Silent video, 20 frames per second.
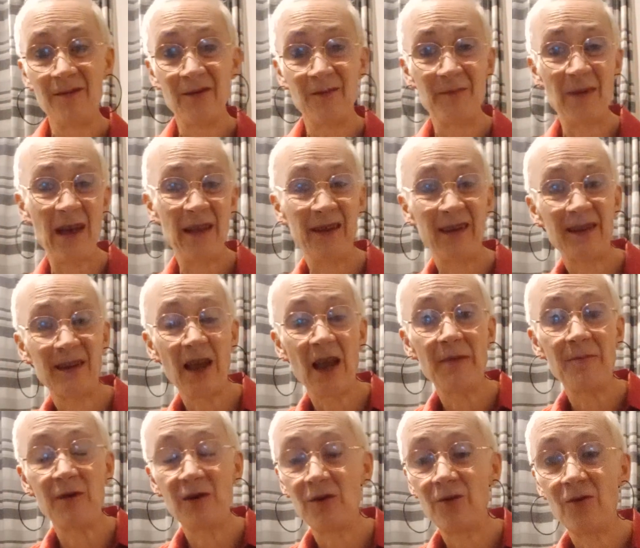about the
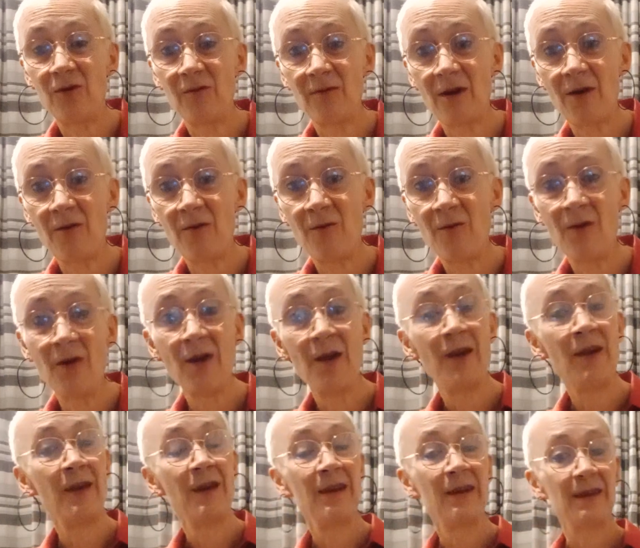same in euro.
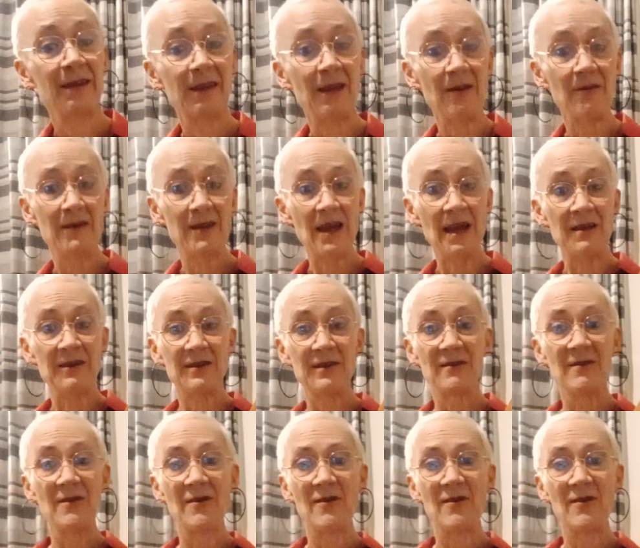So yes,